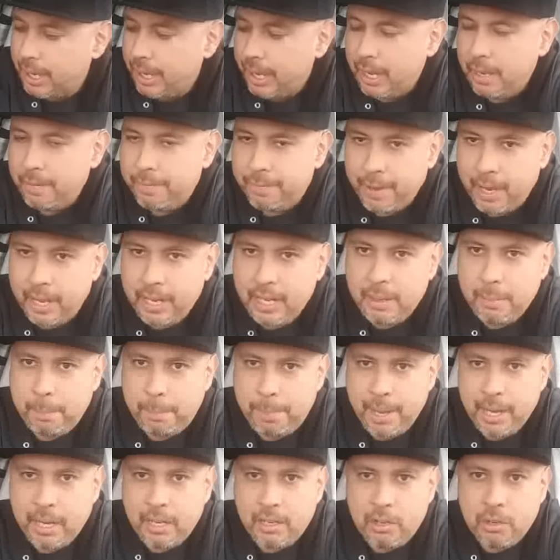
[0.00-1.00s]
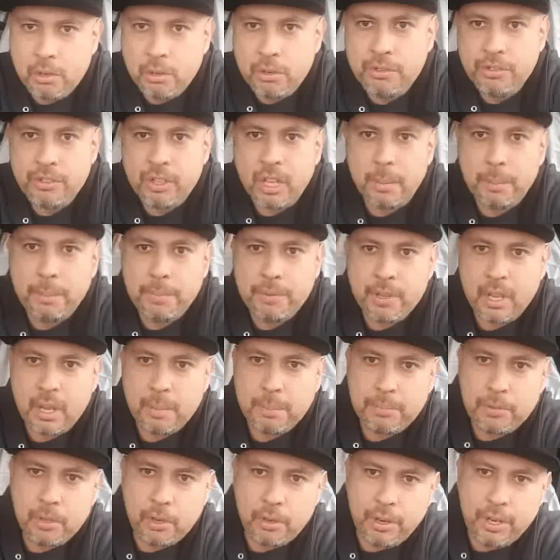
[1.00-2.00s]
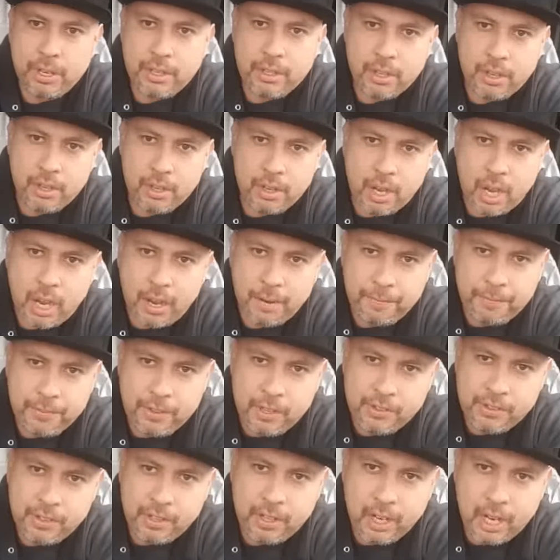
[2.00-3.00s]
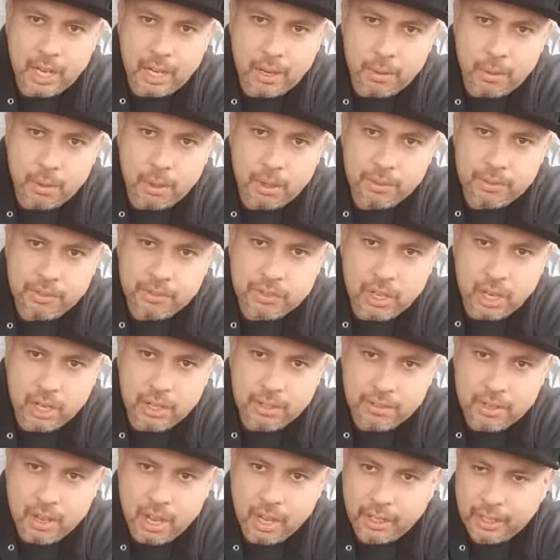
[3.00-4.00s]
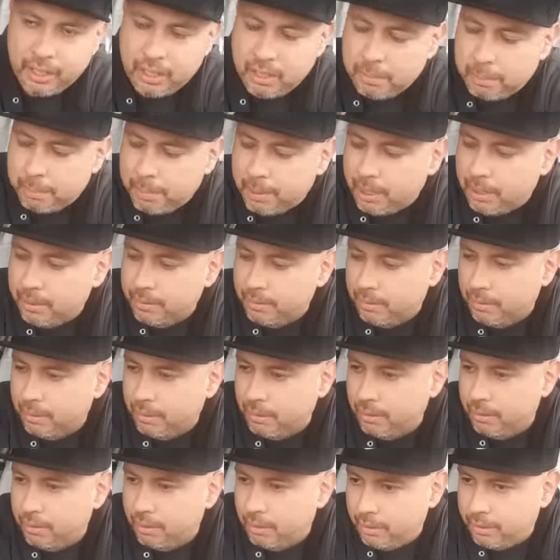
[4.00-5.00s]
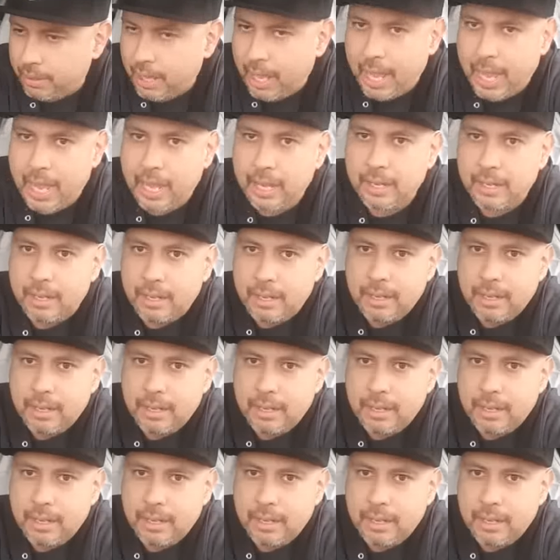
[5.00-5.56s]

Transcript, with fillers: If any big news comes up during the offseason, I will start talking about that.